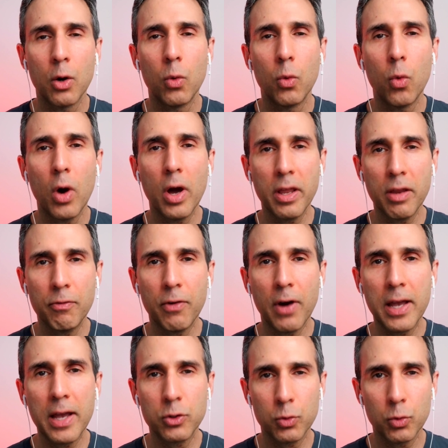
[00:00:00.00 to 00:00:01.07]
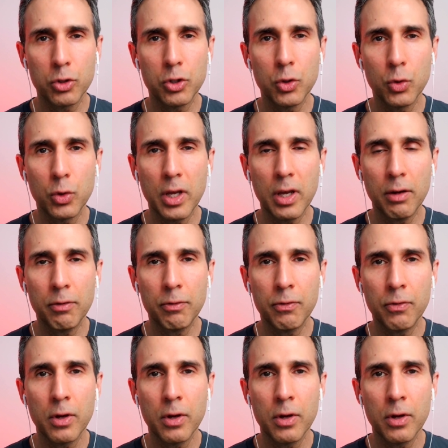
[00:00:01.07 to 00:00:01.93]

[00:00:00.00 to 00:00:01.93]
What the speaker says: what advice would you give